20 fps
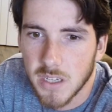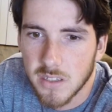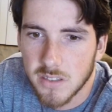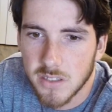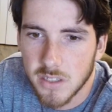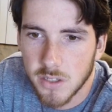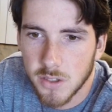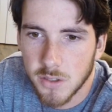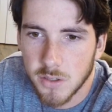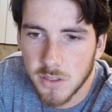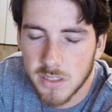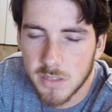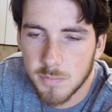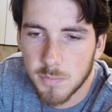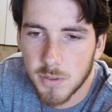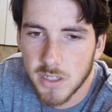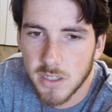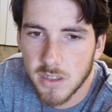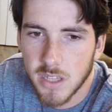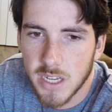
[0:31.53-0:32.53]
So it's a
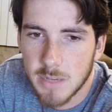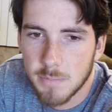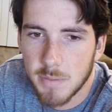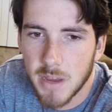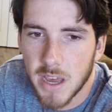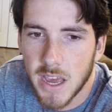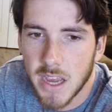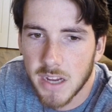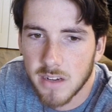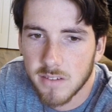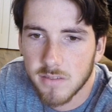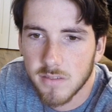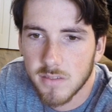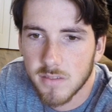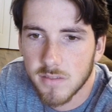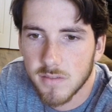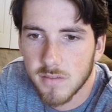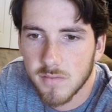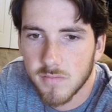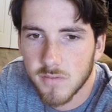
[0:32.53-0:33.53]
pretty light pack
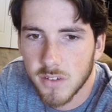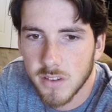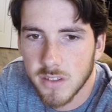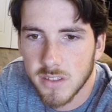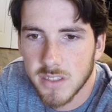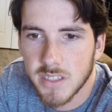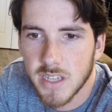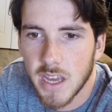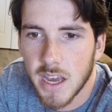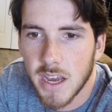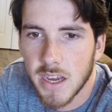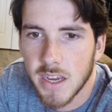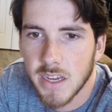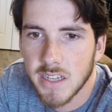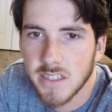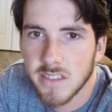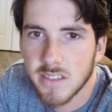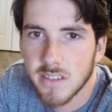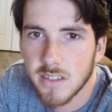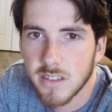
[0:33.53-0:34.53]
for the
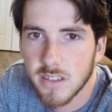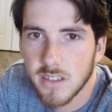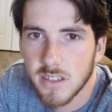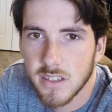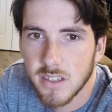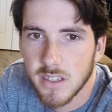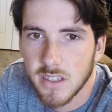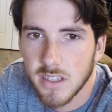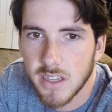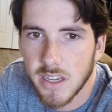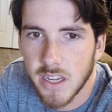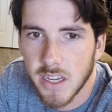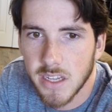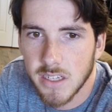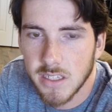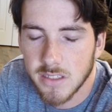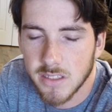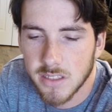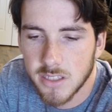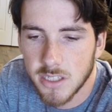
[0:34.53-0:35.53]
size,
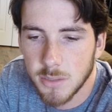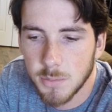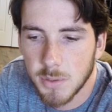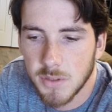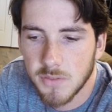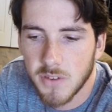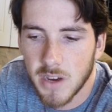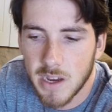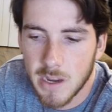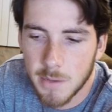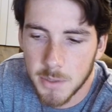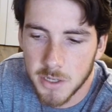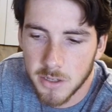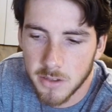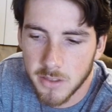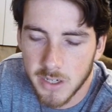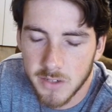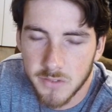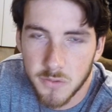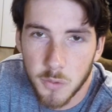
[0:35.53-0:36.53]
and it's Cuban fiber,
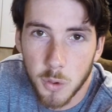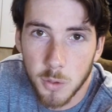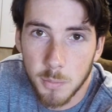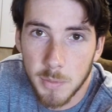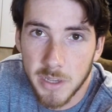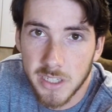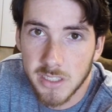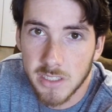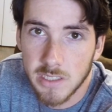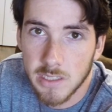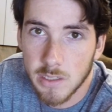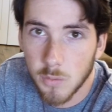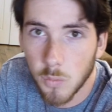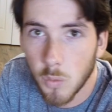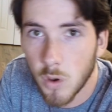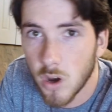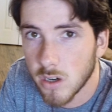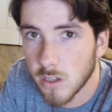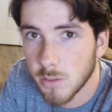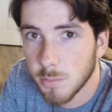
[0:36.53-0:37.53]
therefore making it
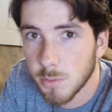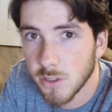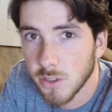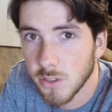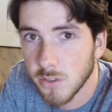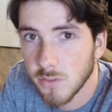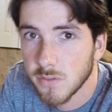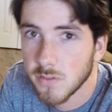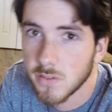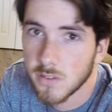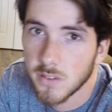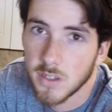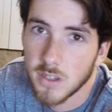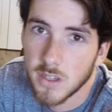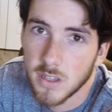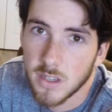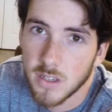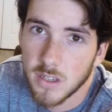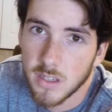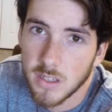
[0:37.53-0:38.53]
waterproof
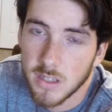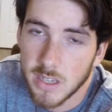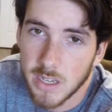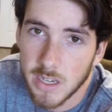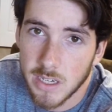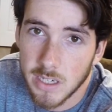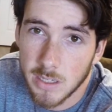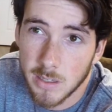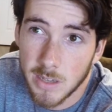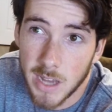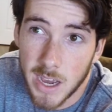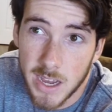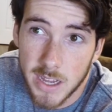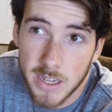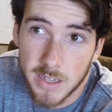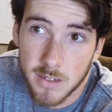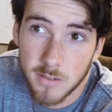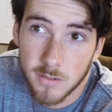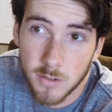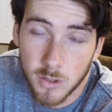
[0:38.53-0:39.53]
and
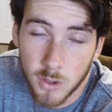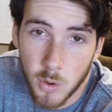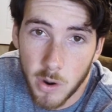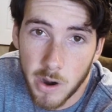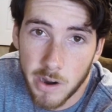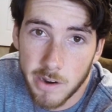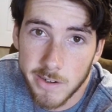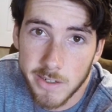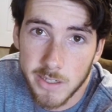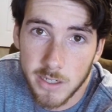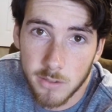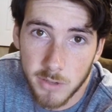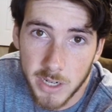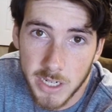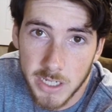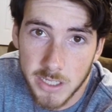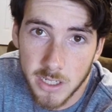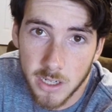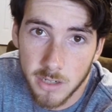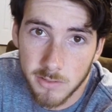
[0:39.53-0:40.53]
not requiring a
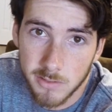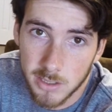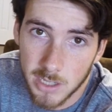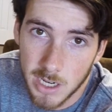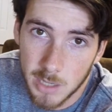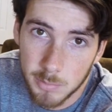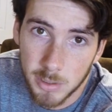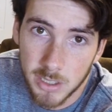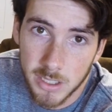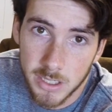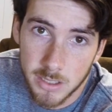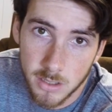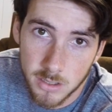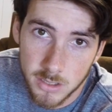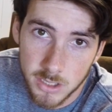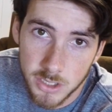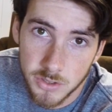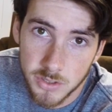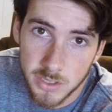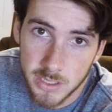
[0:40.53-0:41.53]
rain cover. I plan
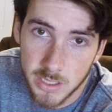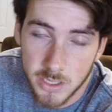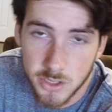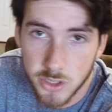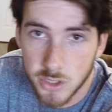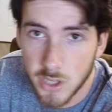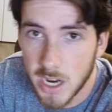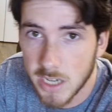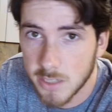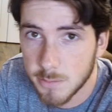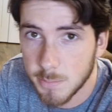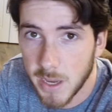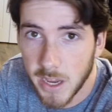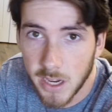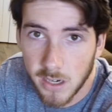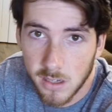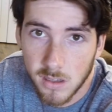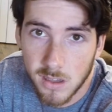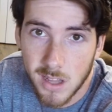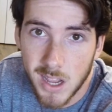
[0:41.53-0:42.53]
on using a trash
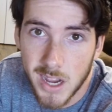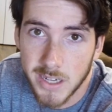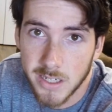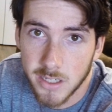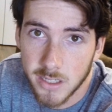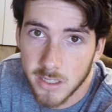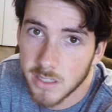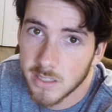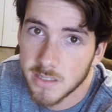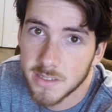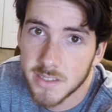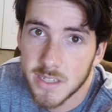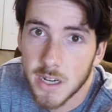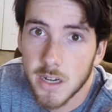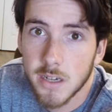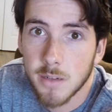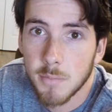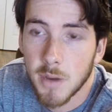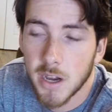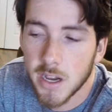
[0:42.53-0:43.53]
bag liner
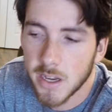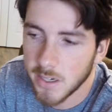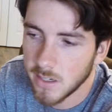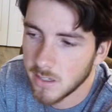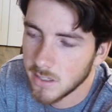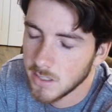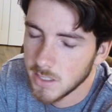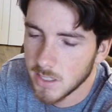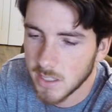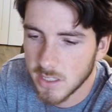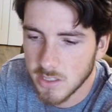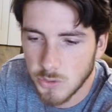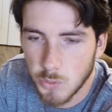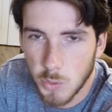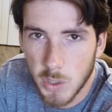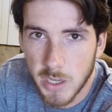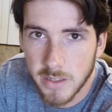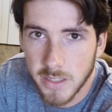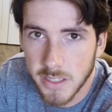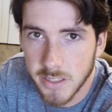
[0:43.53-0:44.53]
inside of mine, as
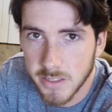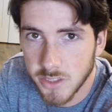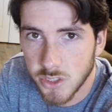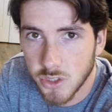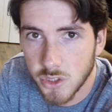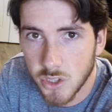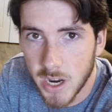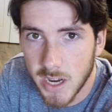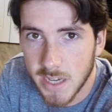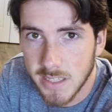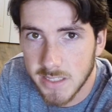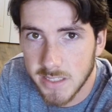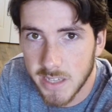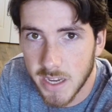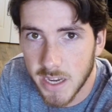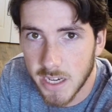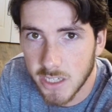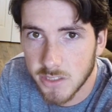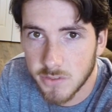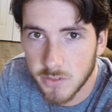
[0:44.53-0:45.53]
well as dry
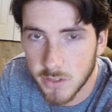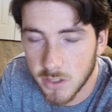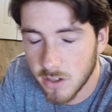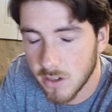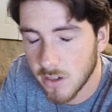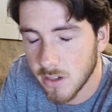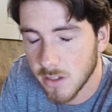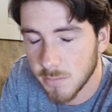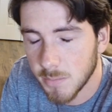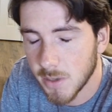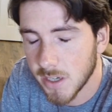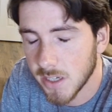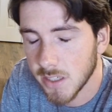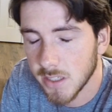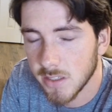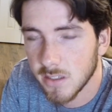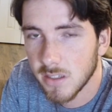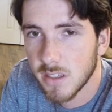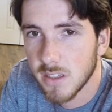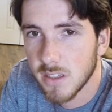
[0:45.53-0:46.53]
sacks for all of my